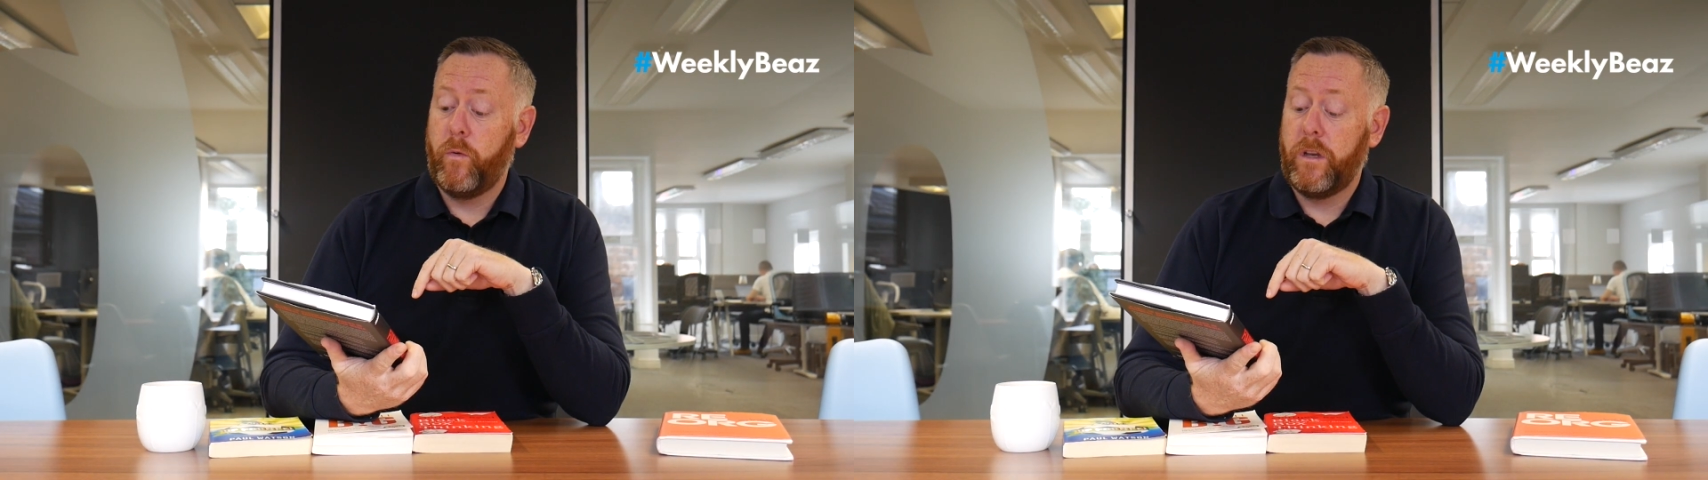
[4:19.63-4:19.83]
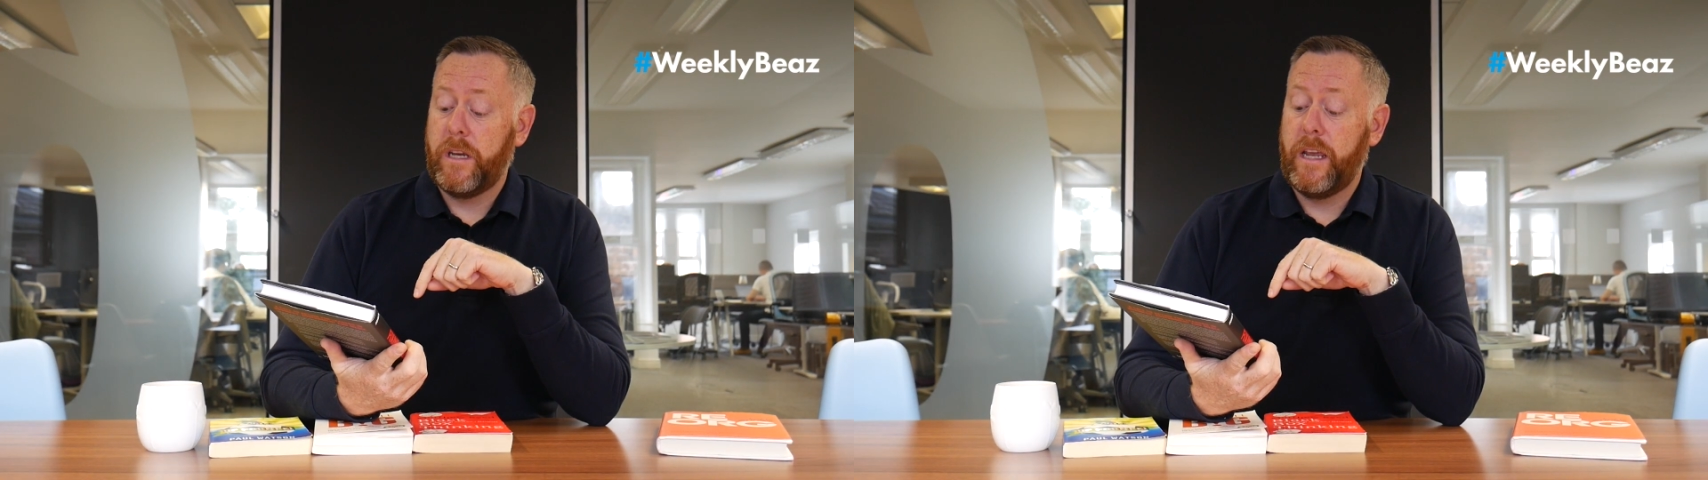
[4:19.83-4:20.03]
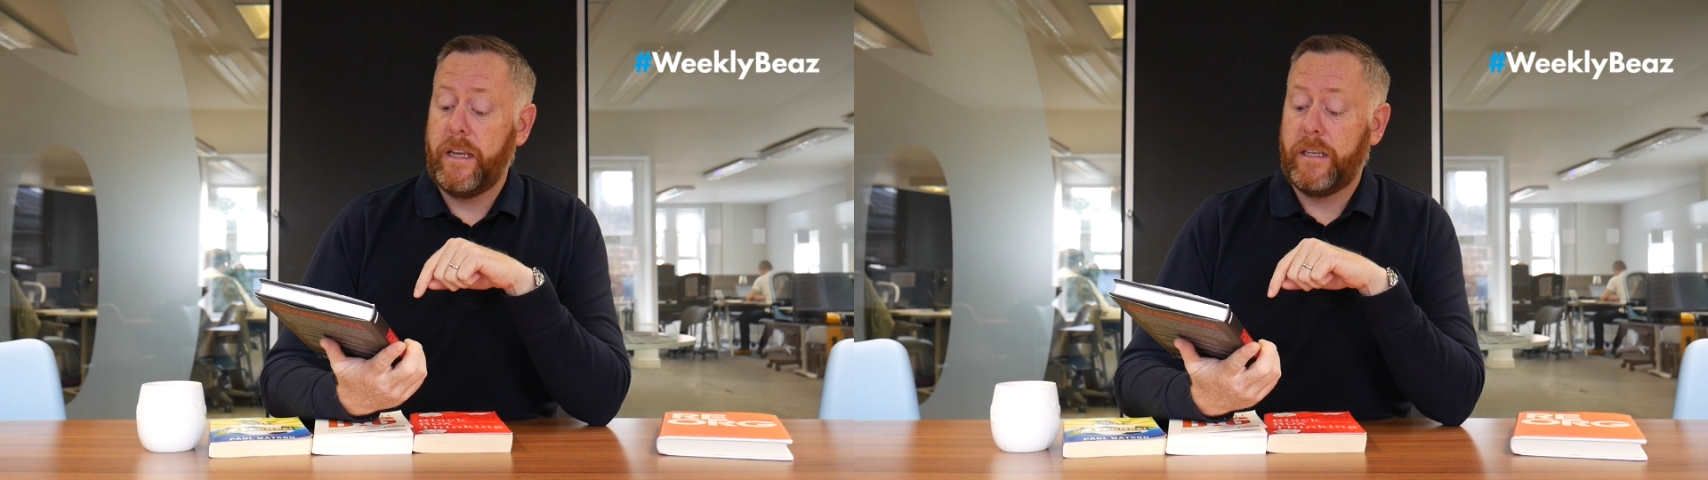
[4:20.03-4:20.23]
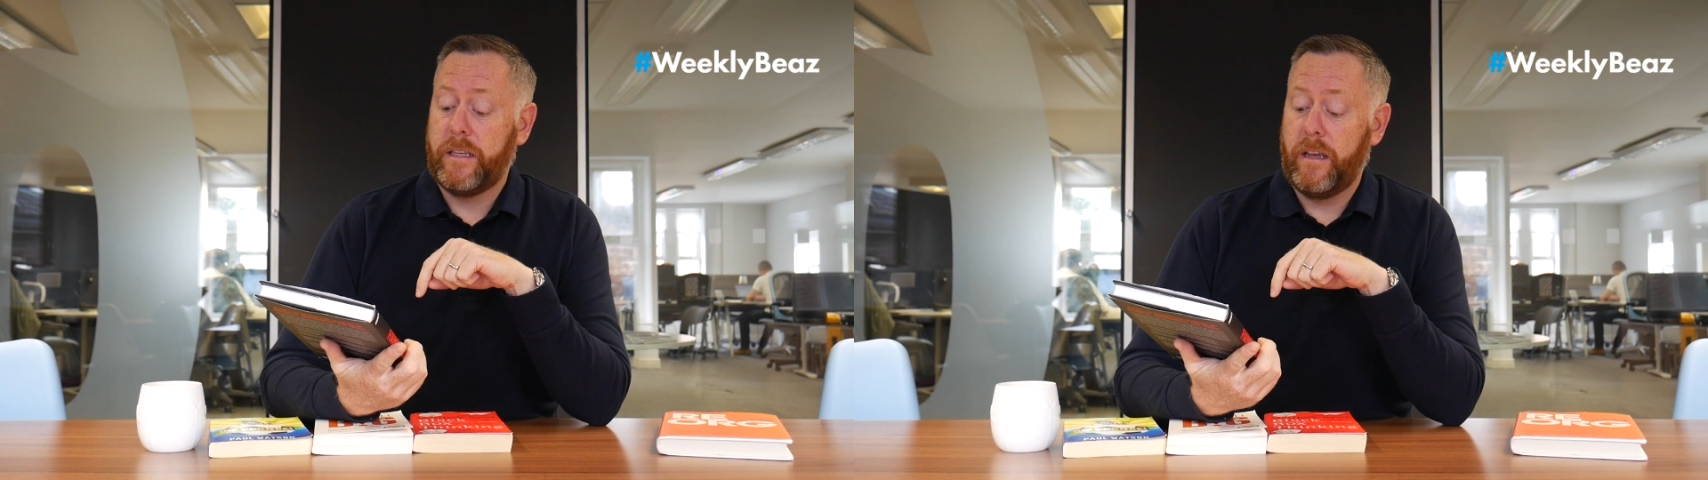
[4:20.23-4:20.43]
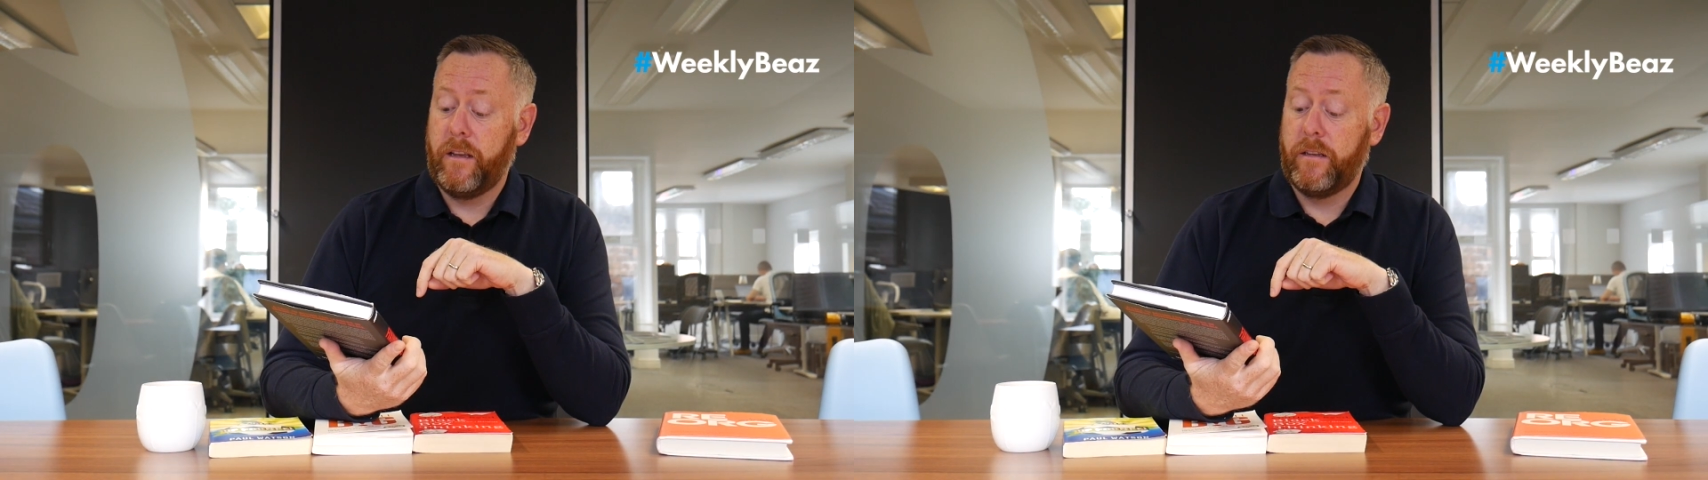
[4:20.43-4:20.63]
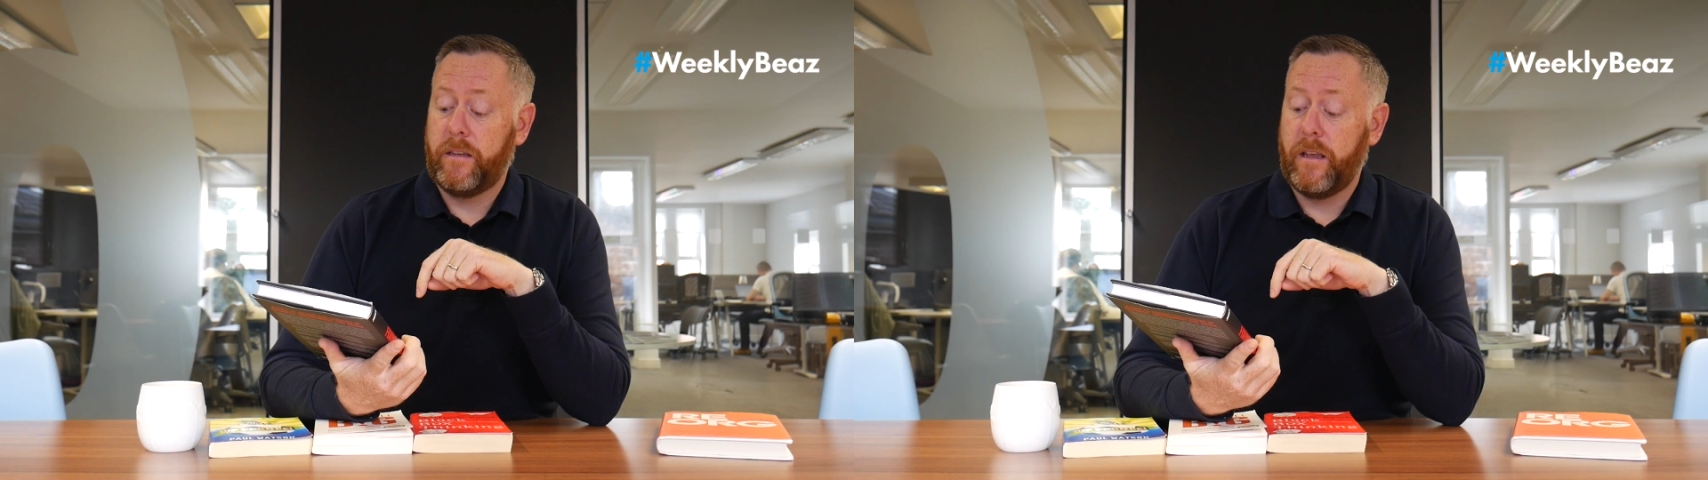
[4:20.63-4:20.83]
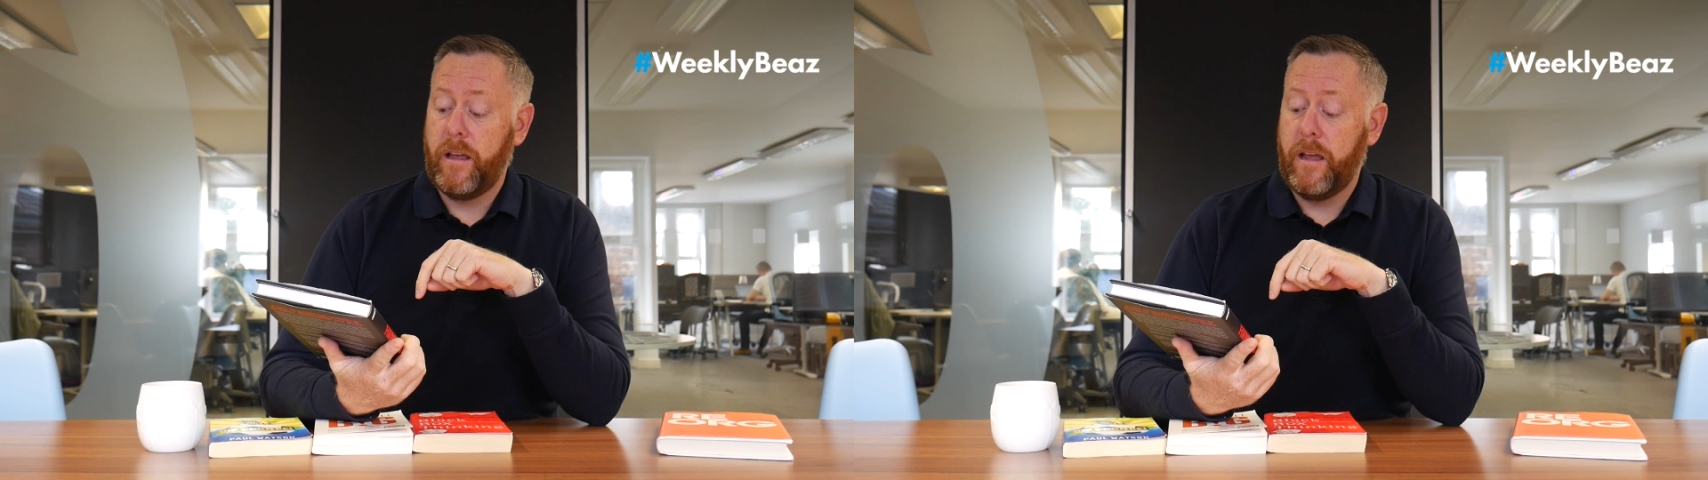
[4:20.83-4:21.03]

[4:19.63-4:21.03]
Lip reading: which he says